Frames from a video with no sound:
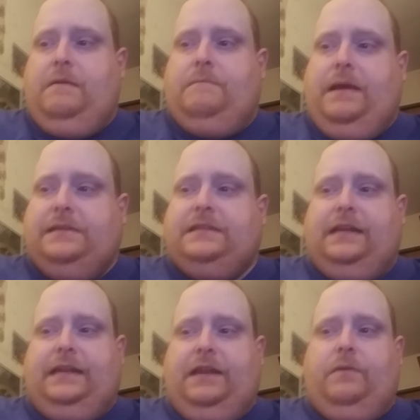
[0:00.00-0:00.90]

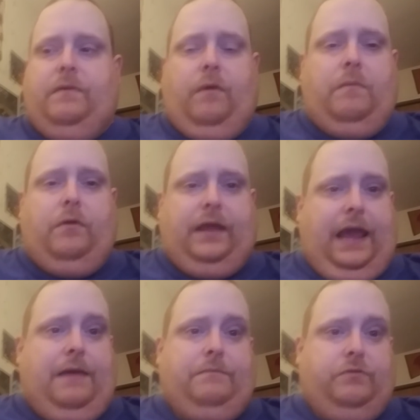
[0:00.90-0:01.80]
basically need to win one more
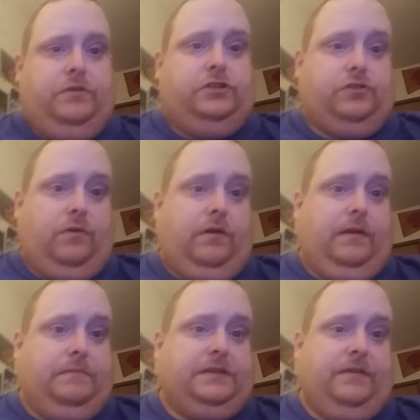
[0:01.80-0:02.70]
game to ensure
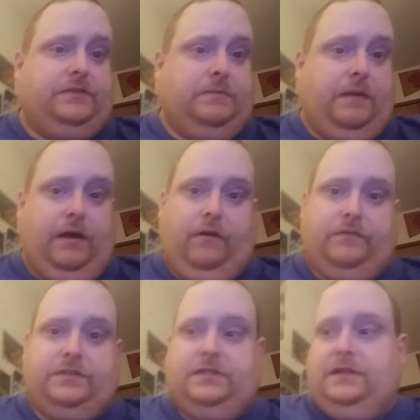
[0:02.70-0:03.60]
themselves in the
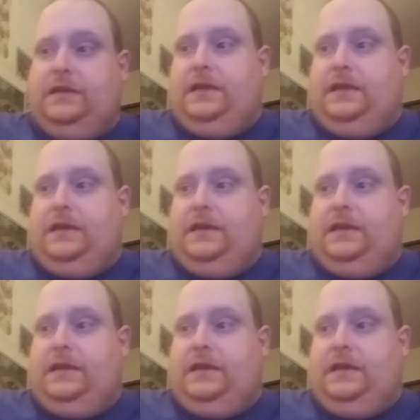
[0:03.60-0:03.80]
playoffs.